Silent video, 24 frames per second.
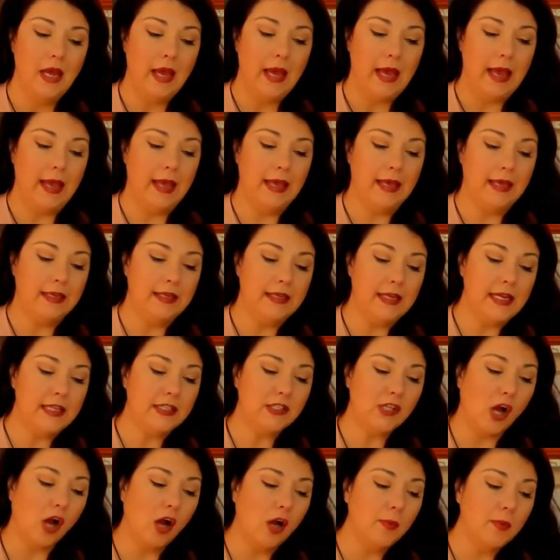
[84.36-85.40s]
And it's
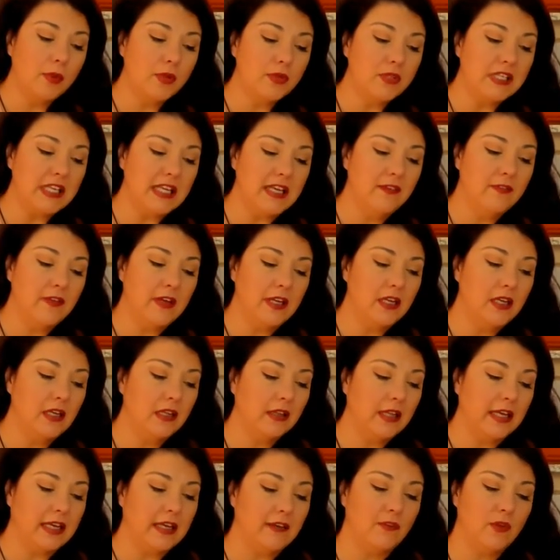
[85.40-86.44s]
almost even,
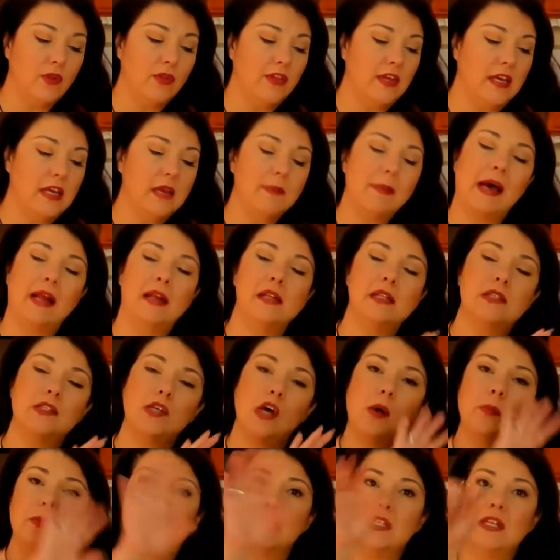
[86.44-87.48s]
like, if you think about it, it's
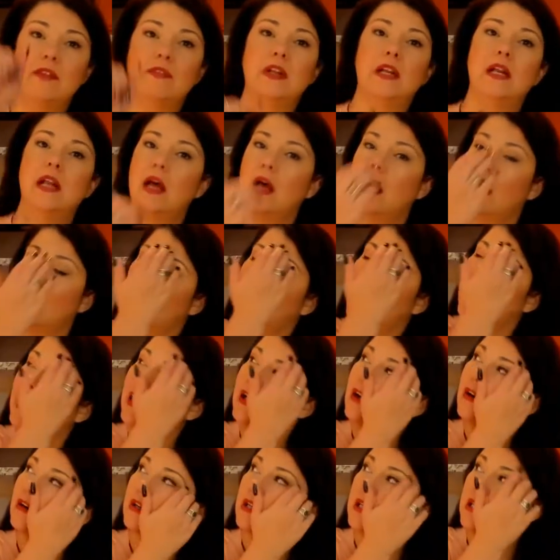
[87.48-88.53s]
almost even a
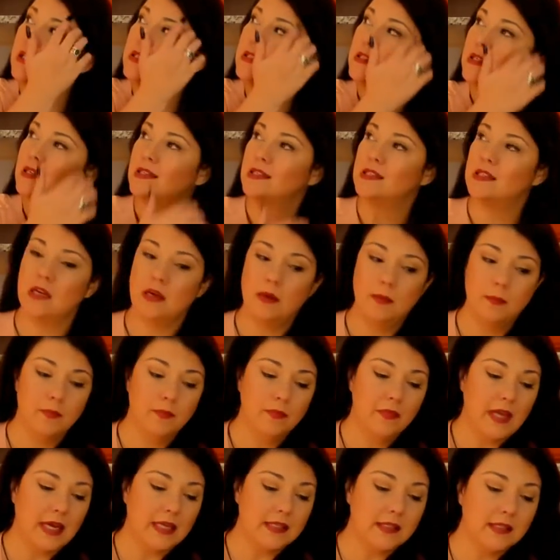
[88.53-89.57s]
hierarchy system,
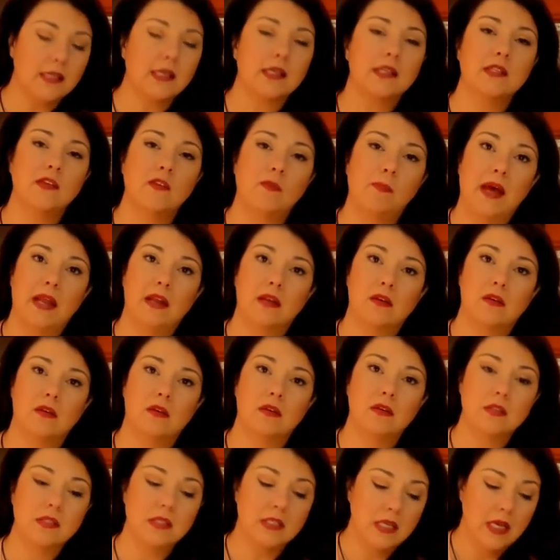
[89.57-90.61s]
that Six of
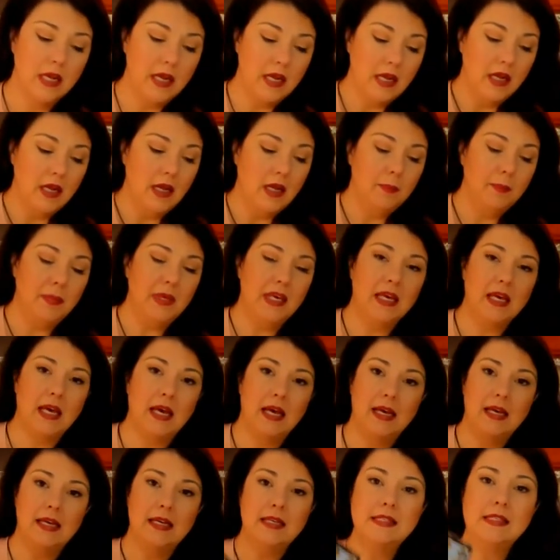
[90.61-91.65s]
Pentacles.
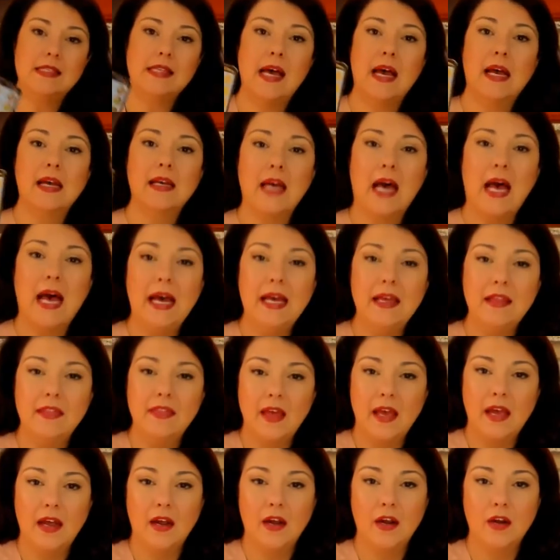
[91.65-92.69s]
Because that guy
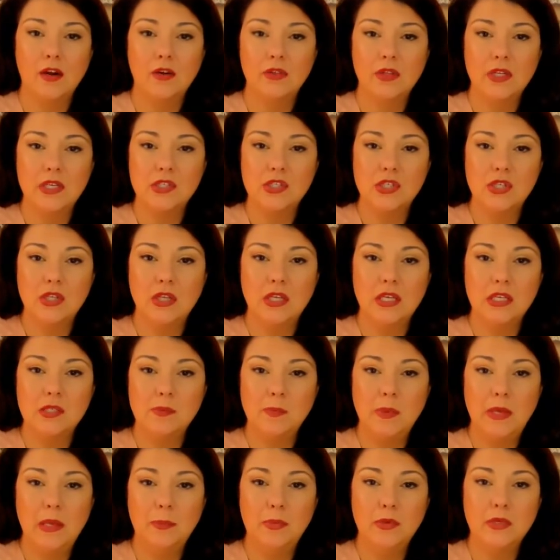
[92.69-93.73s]
there, these
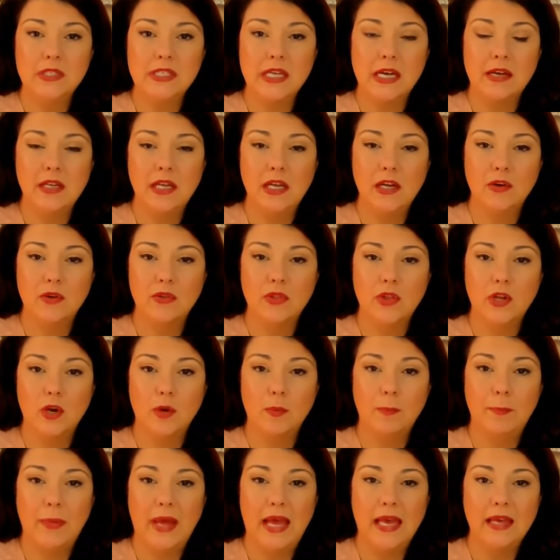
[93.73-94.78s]
people down here that are
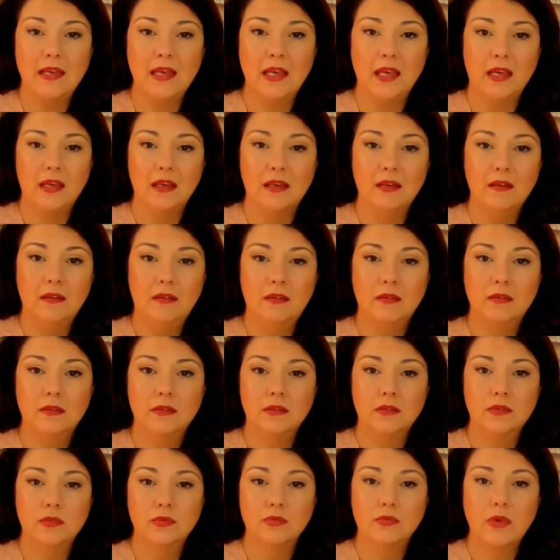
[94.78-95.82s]
begging,
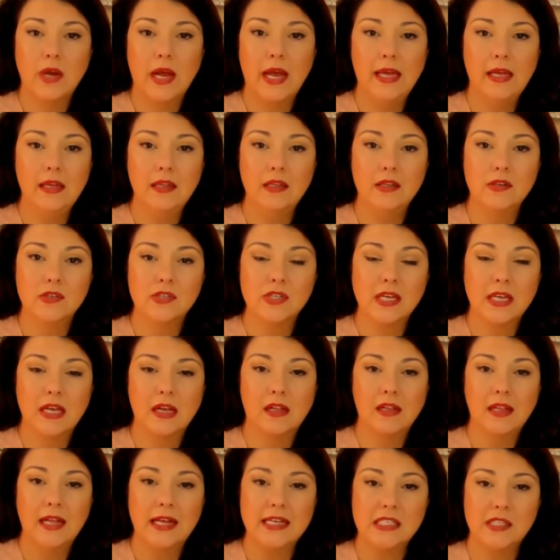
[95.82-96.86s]
right? There's like a
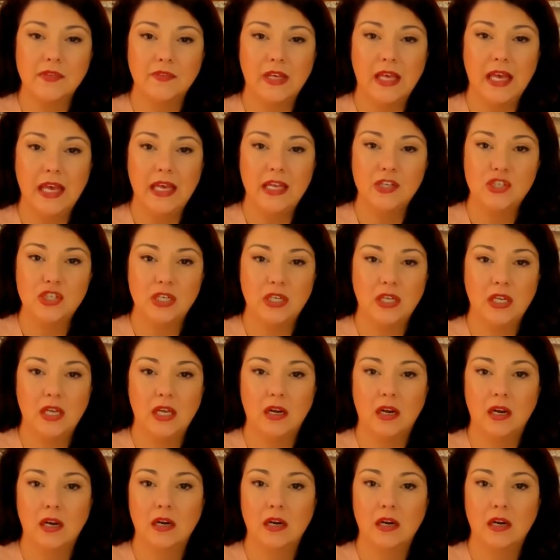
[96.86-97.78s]
classification here.